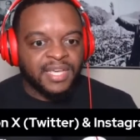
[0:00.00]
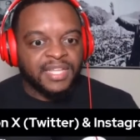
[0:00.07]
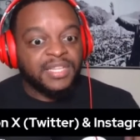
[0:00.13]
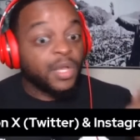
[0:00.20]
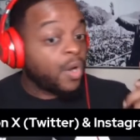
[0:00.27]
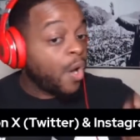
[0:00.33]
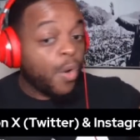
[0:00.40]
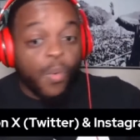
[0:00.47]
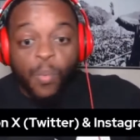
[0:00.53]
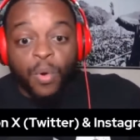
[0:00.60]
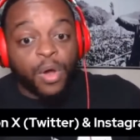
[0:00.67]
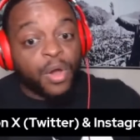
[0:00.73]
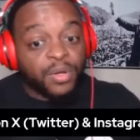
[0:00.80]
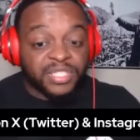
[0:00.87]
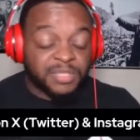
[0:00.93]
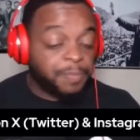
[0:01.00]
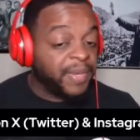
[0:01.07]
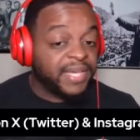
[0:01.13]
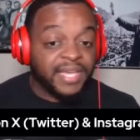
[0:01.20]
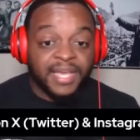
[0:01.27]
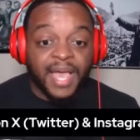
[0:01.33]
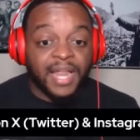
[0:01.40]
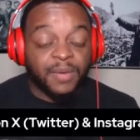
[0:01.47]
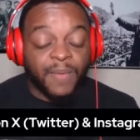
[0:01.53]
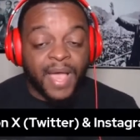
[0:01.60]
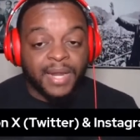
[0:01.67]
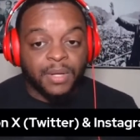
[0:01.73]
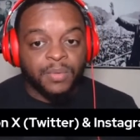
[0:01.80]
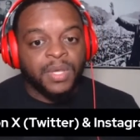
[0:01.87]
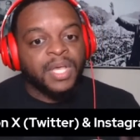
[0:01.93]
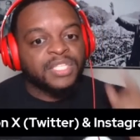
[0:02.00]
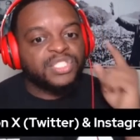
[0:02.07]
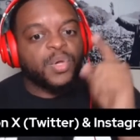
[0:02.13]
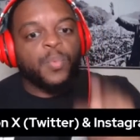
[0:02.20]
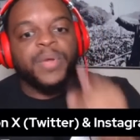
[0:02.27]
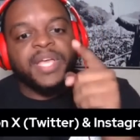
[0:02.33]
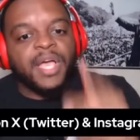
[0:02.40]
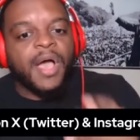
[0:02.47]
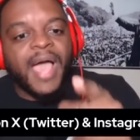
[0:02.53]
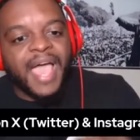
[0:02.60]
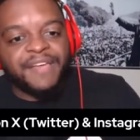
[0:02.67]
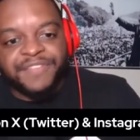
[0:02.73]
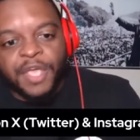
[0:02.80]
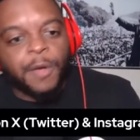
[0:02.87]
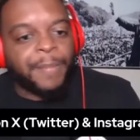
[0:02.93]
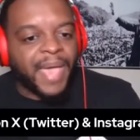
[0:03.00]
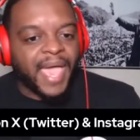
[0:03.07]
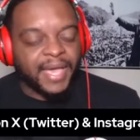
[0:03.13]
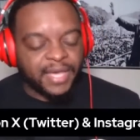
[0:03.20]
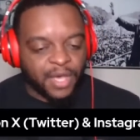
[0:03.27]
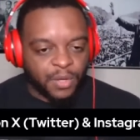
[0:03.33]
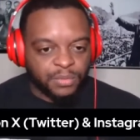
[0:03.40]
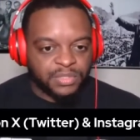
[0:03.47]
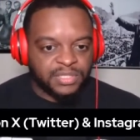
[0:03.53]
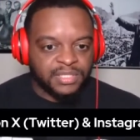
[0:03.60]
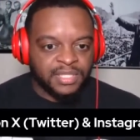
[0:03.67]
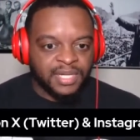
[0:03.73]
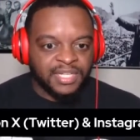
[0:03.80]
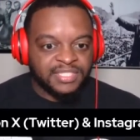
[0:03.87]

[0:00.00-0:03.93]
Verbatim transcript: The whole world is picking Colorado. So we're going to have your back, coach.